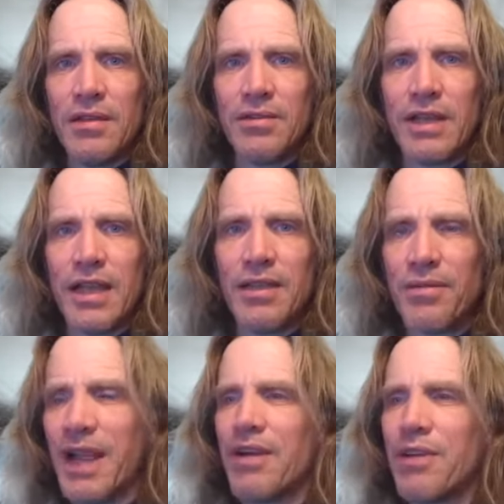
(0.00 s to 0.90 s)
Okay, the
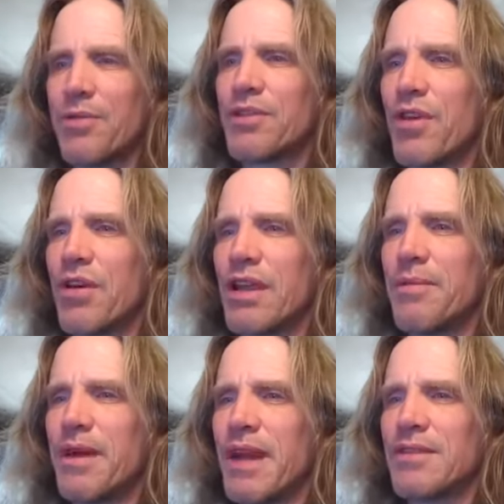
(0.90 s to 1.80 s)
reality we're talking
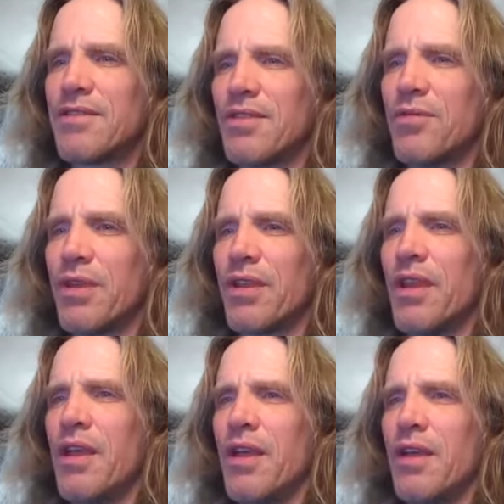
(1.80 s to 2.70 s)
about has to do with.
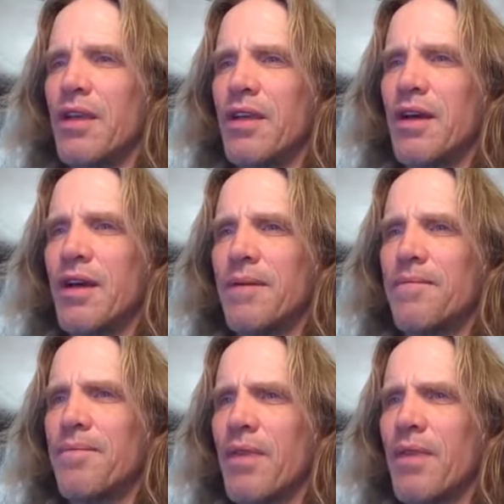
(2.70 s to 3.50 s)
Um,